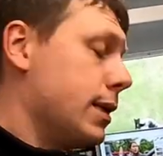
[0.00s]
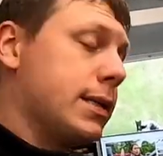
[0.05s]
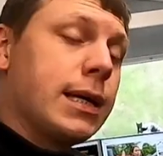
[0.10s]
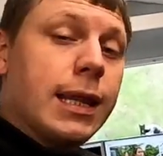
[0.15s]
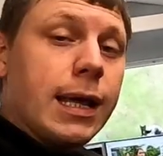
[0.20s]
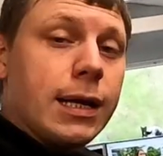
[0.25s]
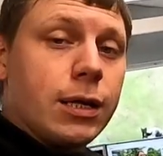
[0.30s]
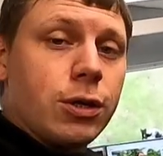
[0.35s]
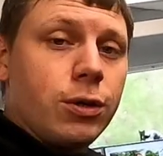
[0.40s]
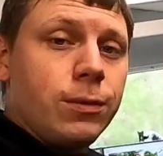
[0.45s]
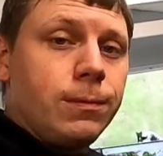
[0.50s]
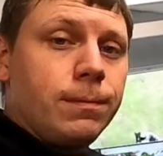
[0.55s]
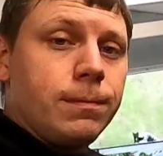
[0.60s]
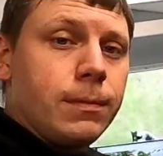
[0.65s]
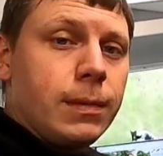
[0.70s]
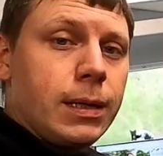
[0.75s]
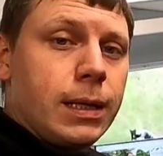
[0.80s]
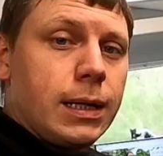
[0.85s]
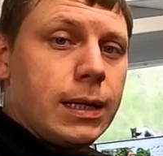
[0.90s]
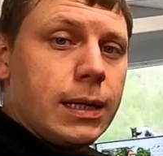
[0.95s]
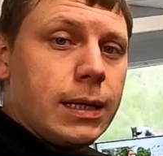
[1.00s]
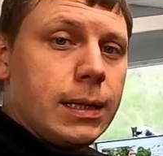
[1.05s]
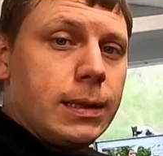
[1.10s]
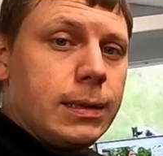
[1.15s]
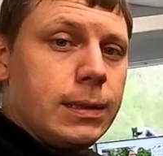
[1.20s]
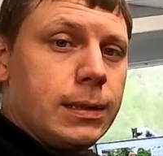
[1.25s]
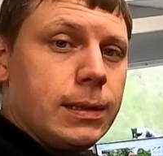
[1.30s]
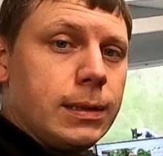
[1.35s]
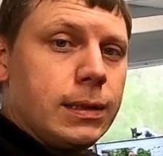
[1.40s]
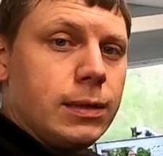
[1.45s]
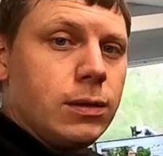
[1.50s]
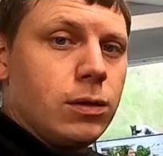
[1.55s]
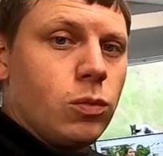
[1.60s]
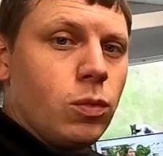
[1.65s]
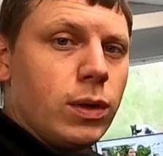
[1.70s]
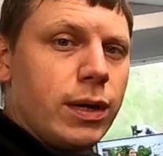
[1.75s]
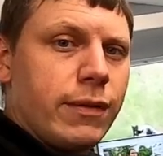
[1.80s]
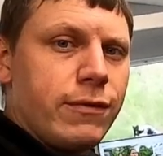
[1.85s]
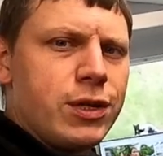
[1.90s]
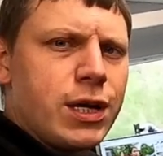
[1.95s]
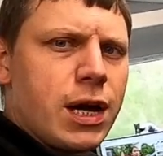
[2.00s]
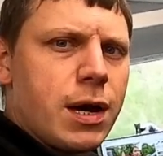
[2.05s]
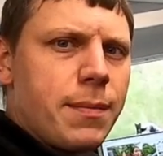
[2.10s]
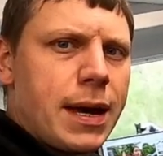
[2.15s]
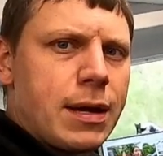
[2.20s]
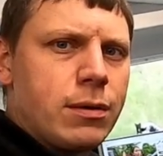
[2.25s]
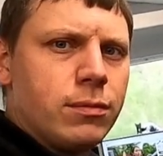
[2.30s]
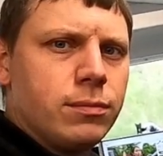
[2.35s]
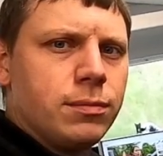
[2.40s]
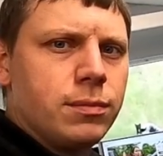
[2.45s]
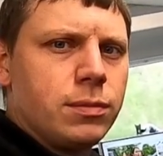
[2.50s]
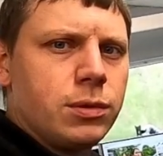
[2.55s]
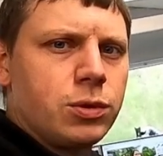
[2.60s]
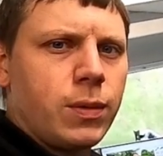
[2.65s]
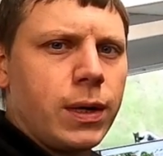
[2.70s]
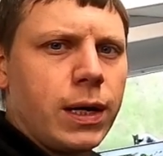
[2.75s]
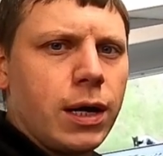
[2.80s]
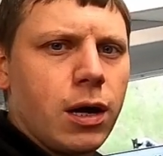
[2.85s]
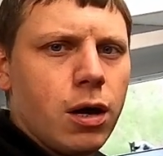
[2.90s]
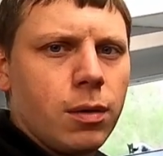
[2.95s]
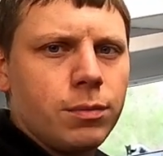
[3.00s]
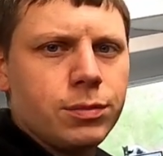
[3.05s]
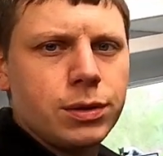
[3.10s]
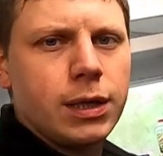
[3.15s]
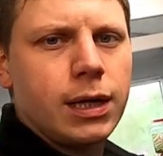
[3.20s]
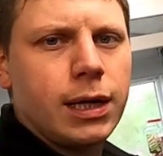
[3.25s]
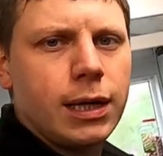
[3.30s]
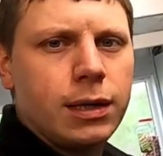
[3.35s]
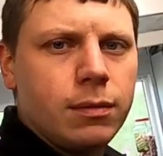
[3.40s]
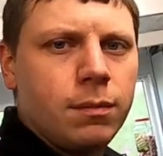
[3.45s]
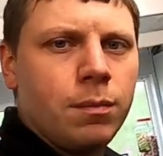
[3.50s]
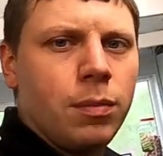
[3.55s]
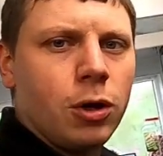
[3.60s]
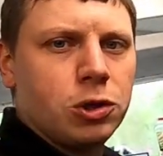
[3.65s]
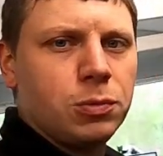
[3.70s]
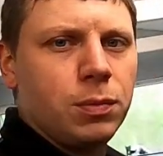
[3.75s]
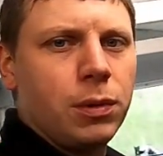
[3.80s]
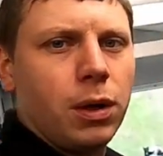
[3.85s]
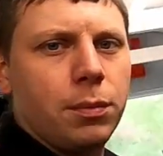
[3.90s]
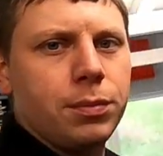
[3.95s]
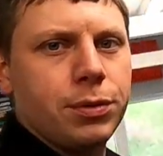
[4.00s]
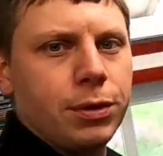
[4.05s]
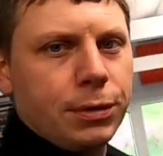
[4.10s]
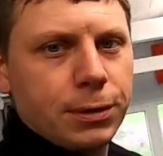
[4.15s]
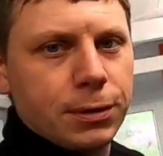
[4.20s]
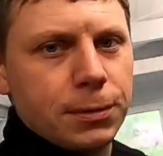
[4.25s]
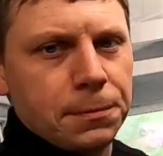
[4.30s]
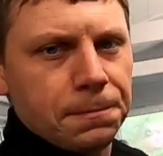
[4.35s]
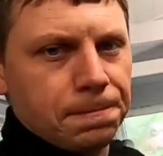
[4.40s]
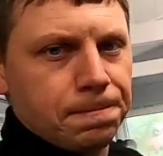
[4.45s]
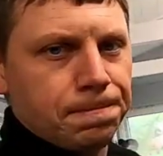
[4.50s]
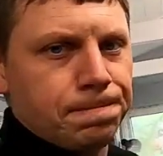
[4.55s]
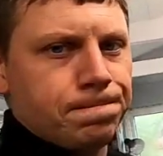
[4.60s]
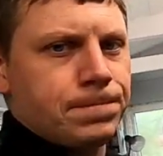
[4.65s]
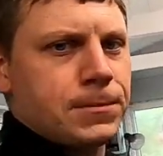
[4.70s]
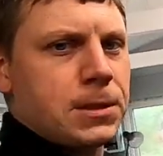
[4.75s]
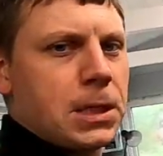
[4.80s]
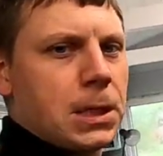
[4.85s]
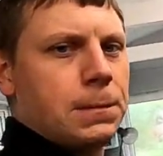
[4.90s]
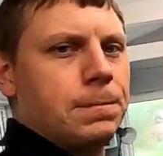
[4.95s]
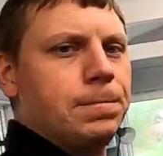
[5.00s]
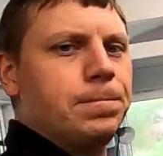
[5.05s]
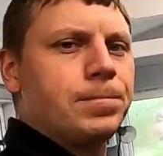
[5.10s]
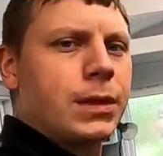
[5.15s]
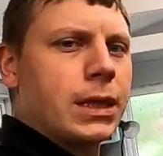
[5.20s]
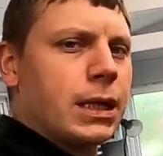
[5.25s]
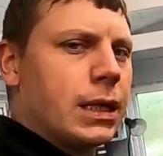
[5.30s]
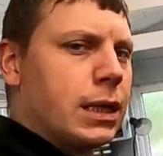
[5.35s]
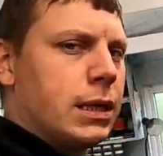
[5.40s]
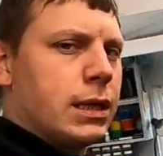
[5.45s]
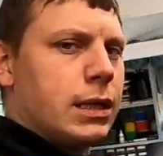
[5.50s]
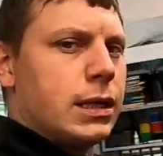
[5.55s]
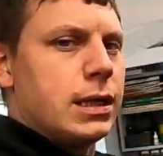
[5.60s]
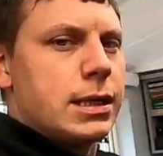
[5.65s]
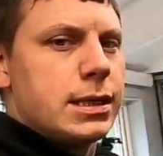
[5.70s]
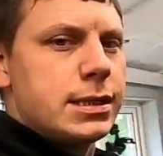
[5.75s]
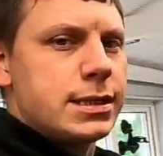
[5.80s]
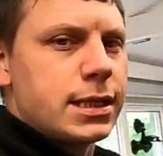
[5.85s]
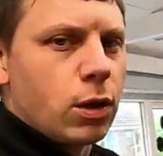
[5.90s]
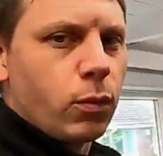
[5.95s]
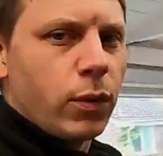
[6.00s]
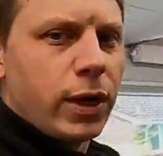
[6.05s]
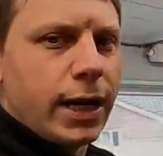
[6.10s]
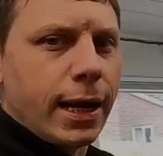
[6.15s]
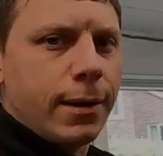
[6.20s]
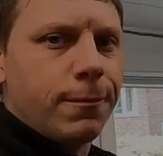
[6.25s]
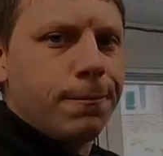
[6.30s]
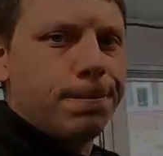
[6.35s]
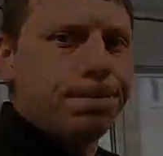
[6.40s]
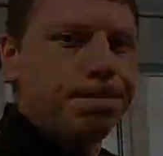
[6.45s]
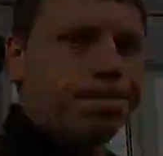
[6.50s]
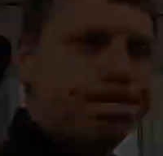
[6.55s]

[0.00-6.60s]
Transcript: let's get that done and we'll have a chat about swing arms and possible options. So let's take a wheel out.